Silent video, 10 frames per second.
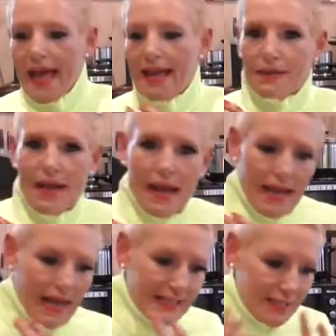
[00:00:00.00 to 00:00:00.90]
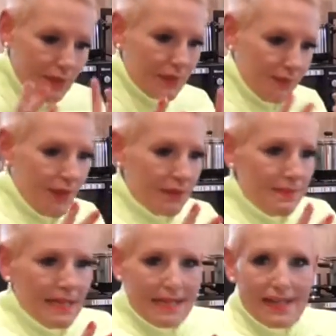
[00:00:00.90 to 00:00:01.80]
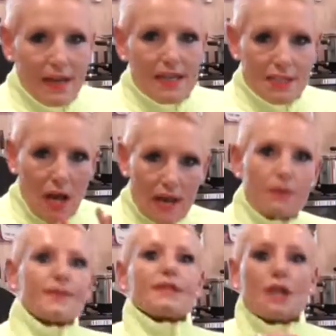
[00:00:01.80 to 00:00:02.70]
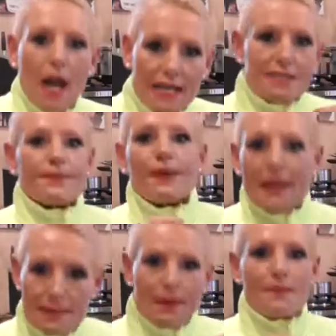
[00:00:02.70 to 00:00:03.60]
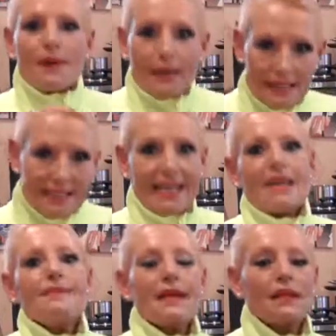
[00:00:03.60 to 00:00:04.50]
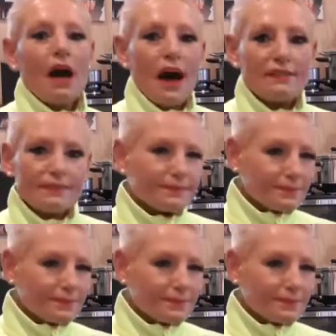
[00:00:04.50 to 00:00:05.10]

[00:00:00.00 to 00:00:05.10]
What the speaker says: and until the very minute that I die, it'll be trying to burn up my body to keep me alive.